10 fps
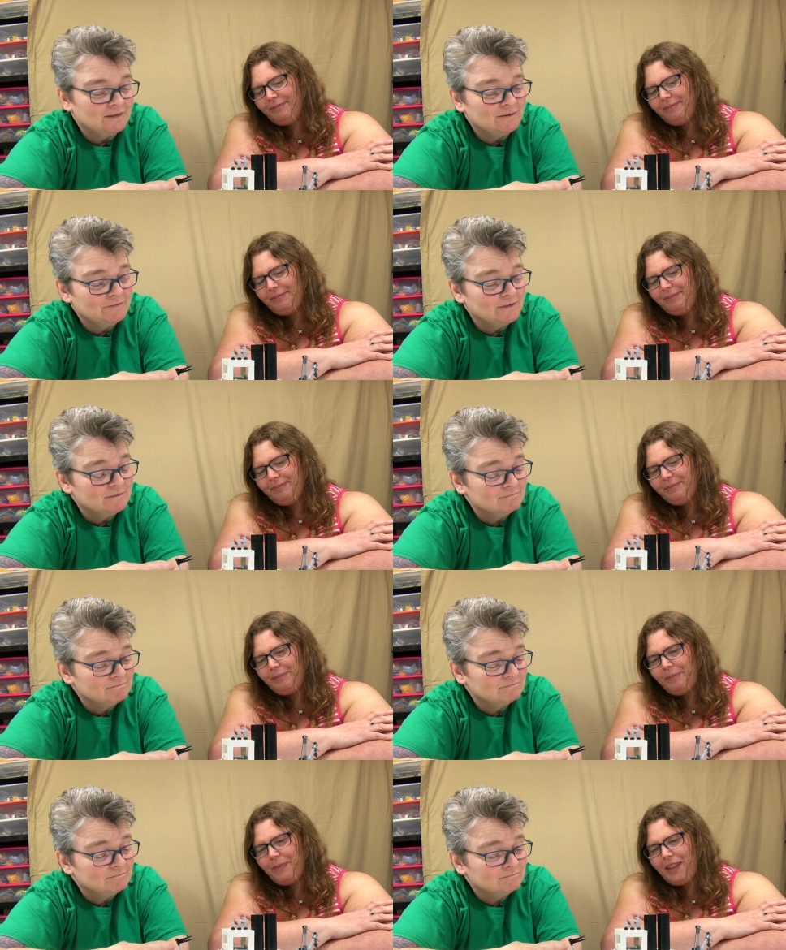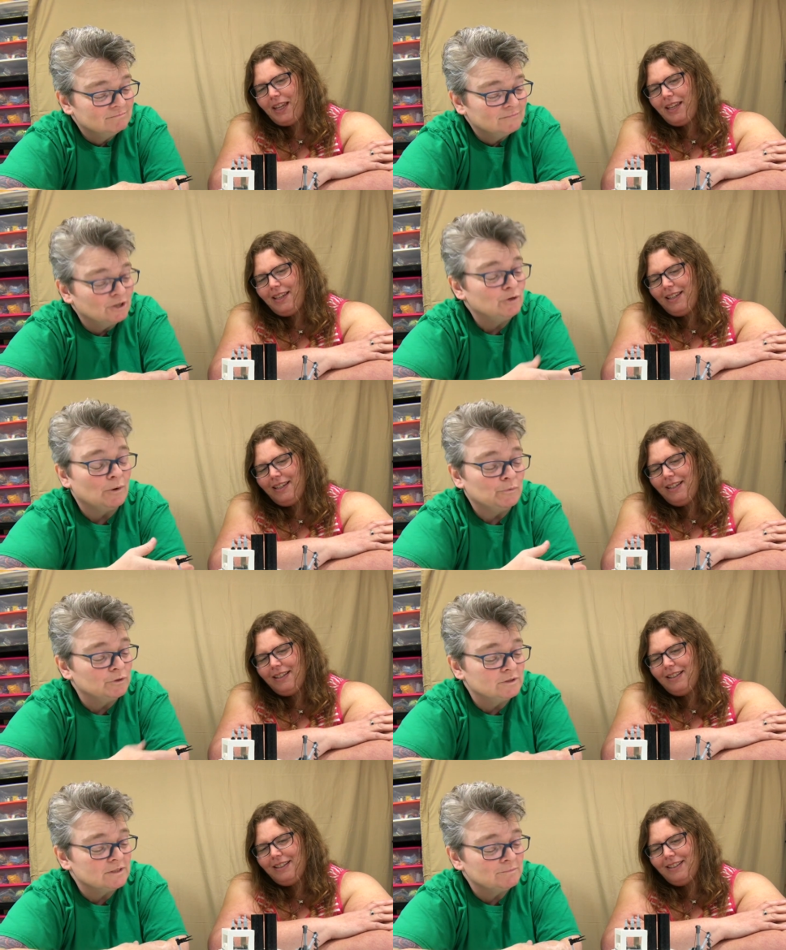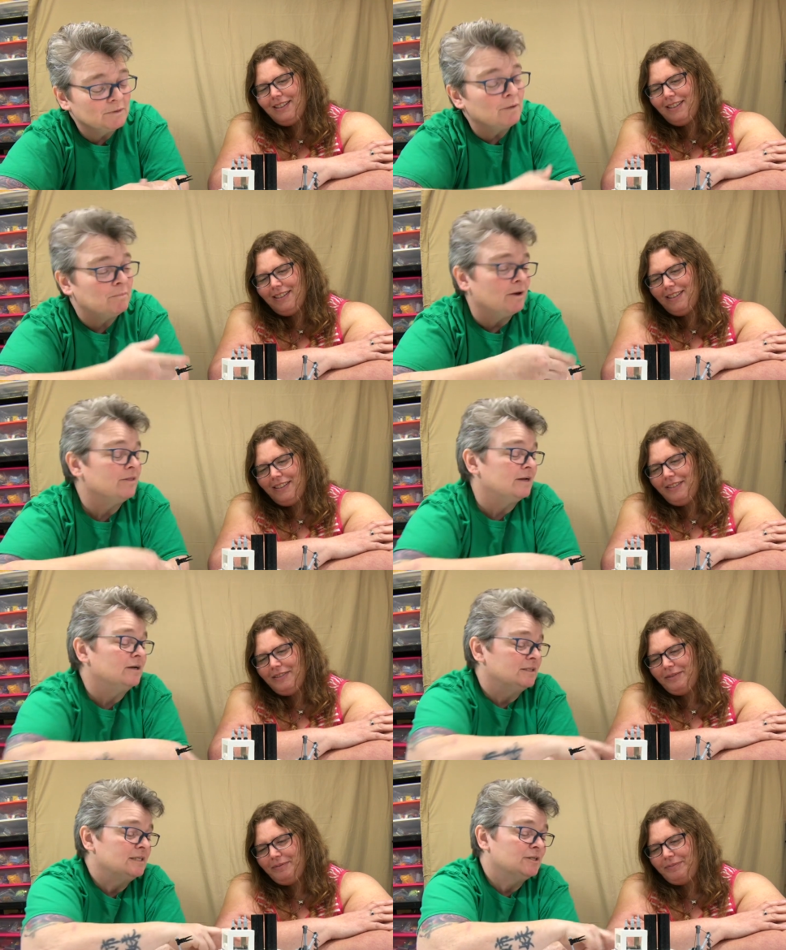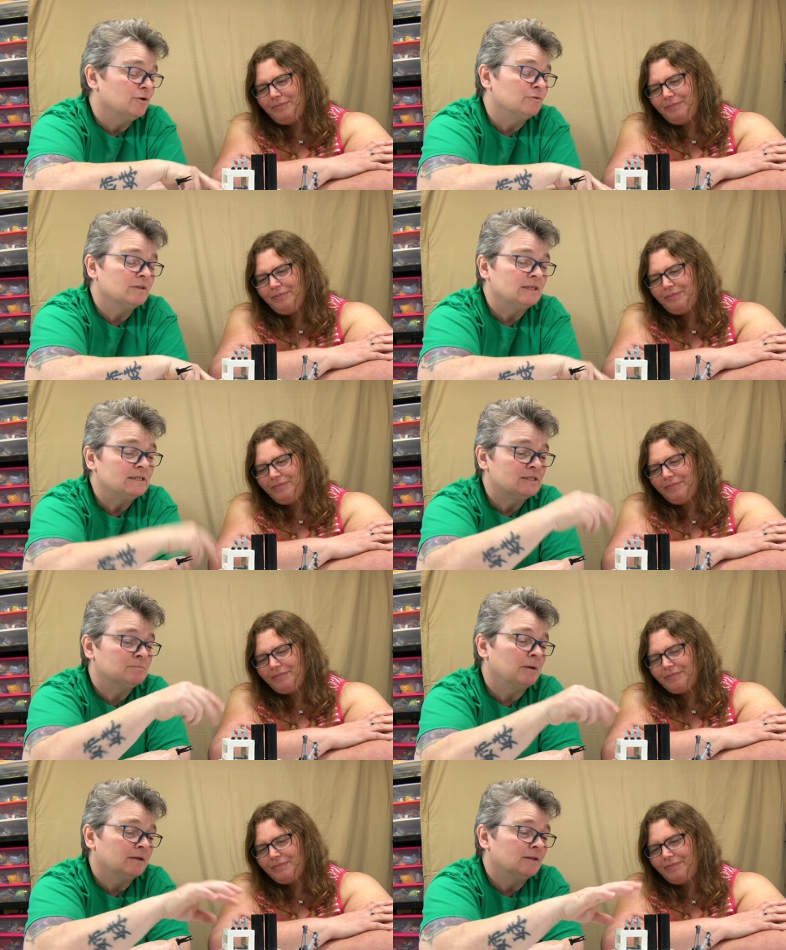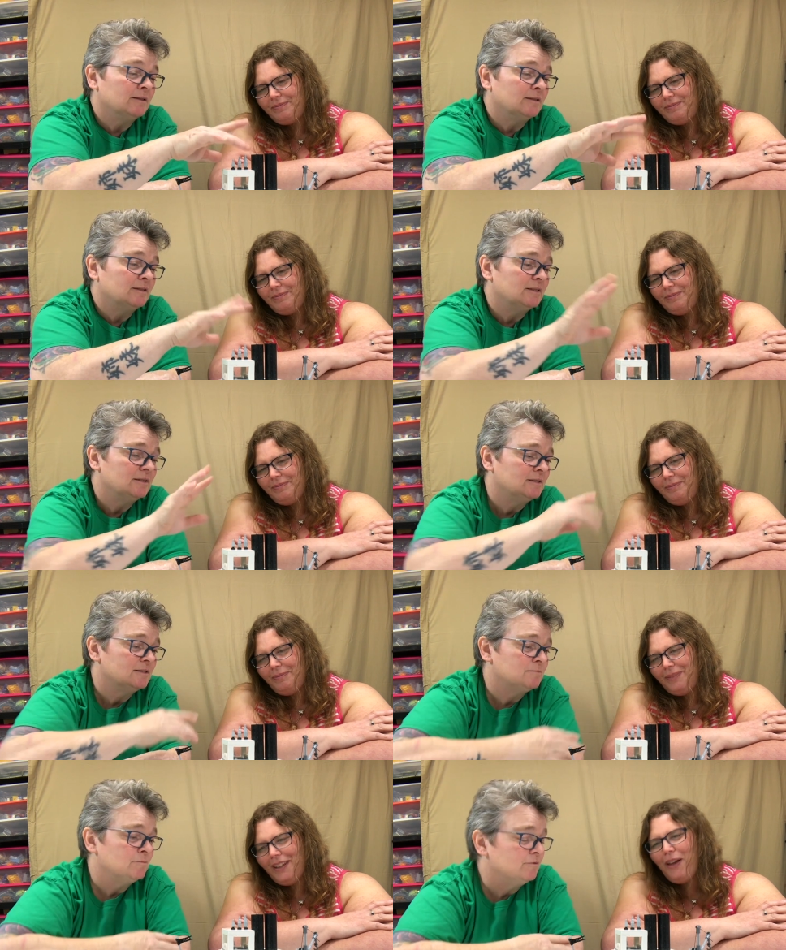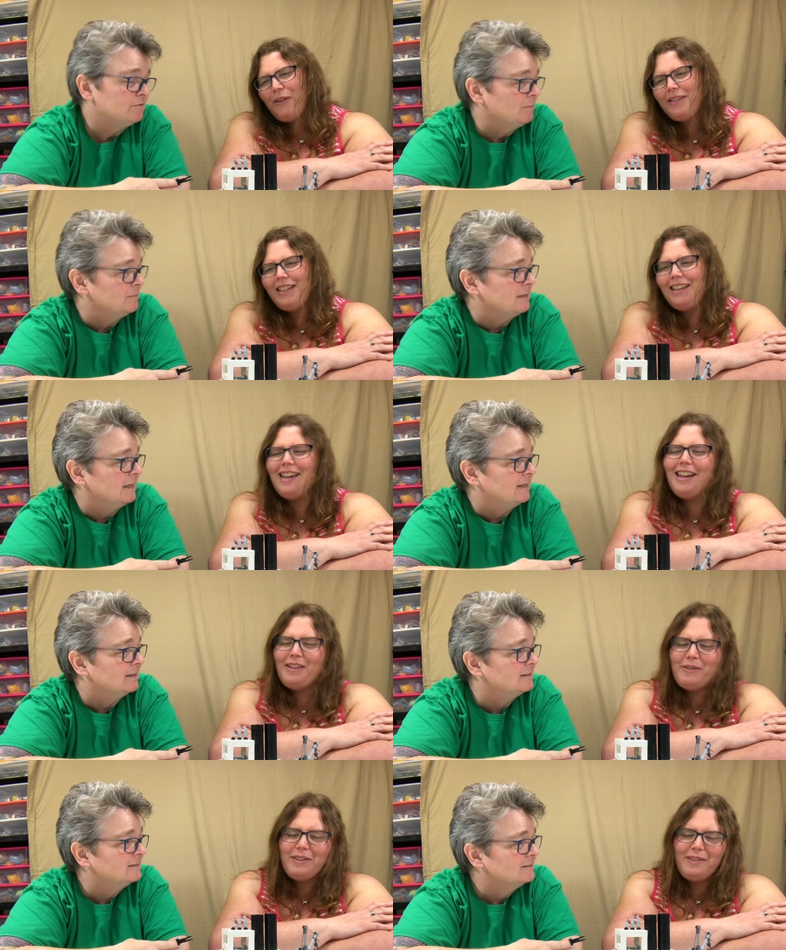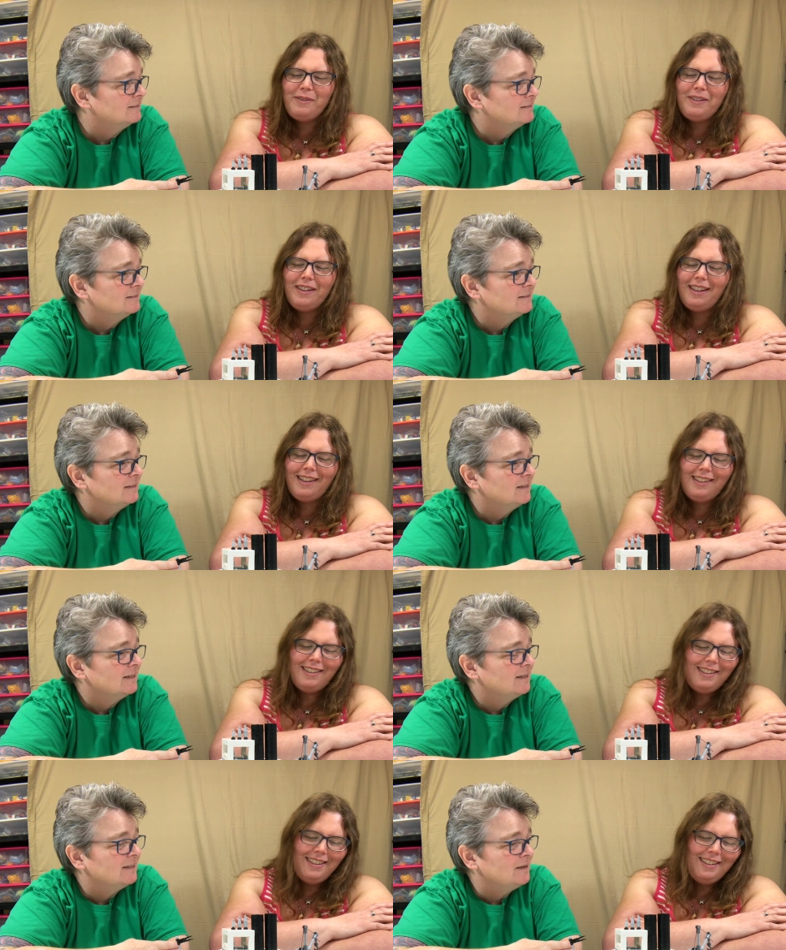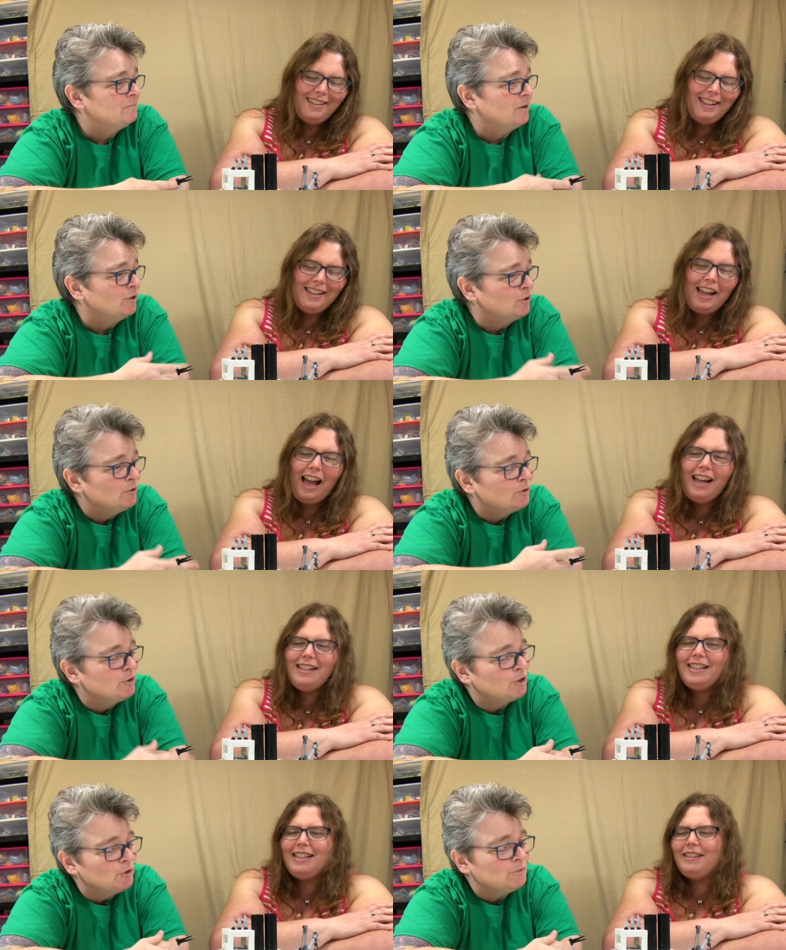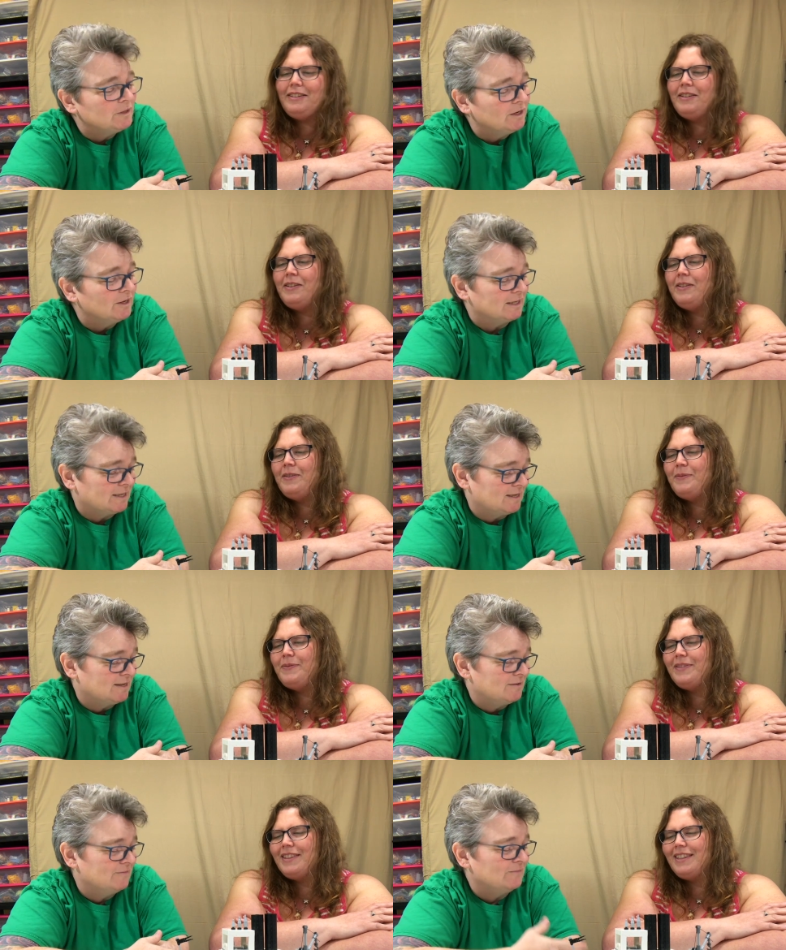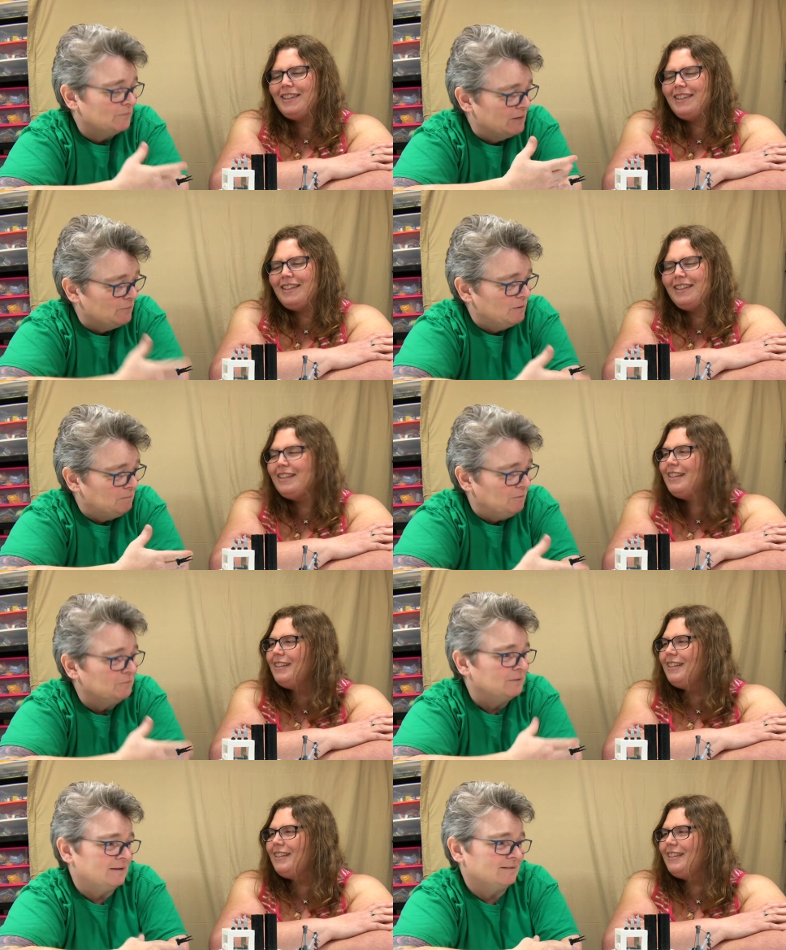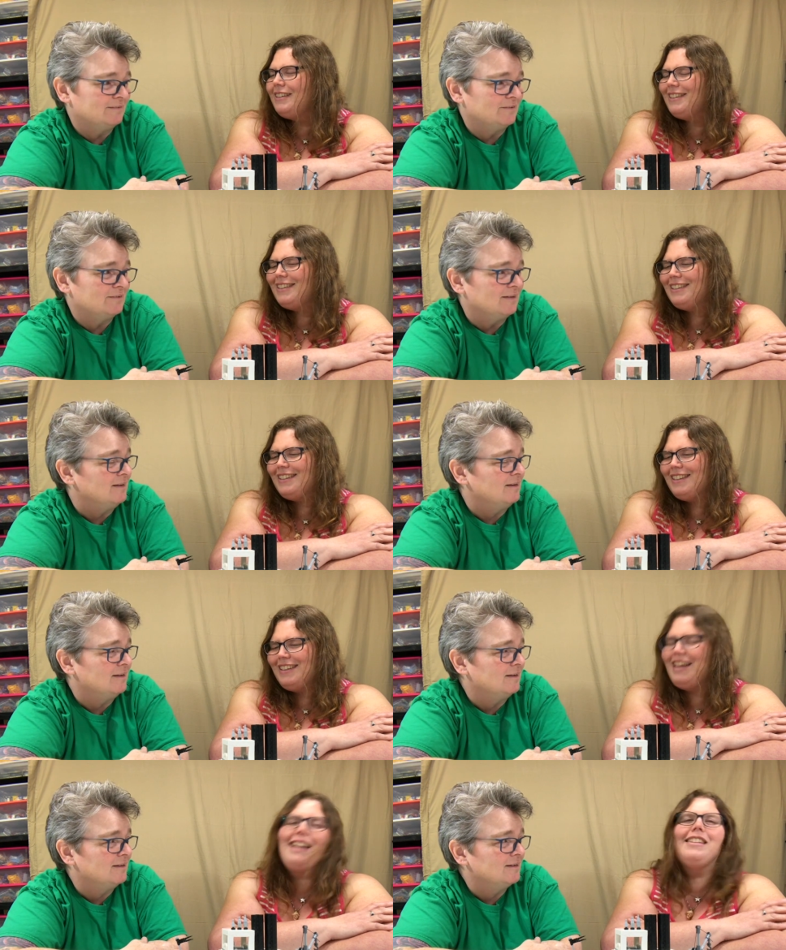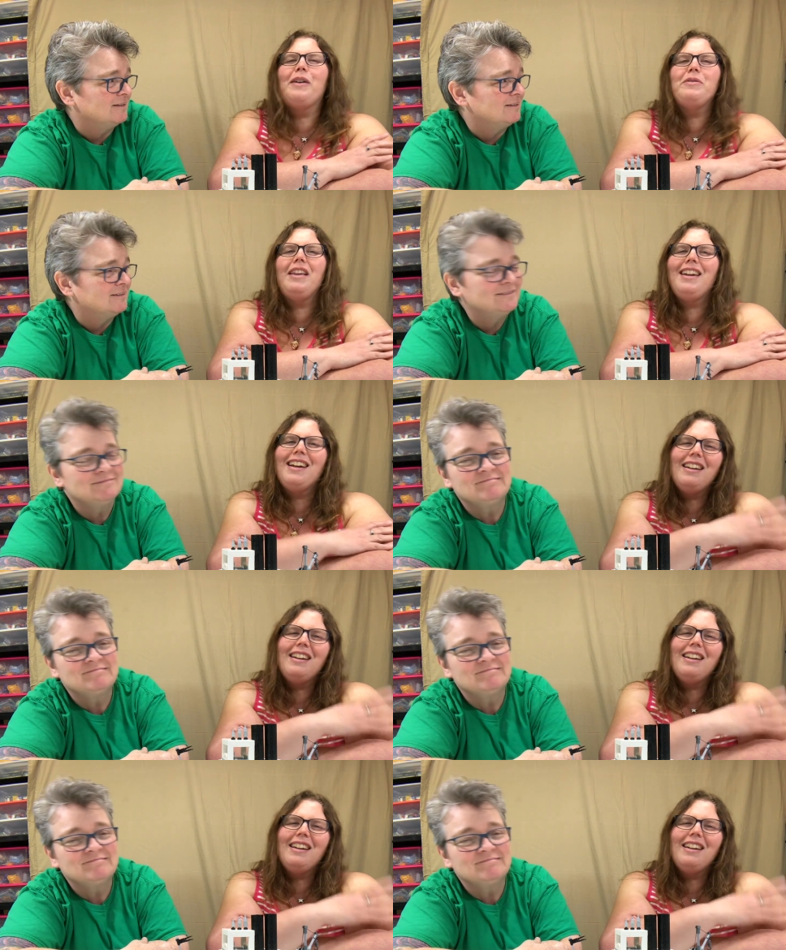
Speaker 1: I love it. I knew I would, but, then I did know that these spun and these. Moved oh, see, yeah, you
Speaker 2: you knew that.
Speaker 1: Yeah, but I knew I that you would like it when we built it. You see.
Speaker 2: Yeah, because I was like,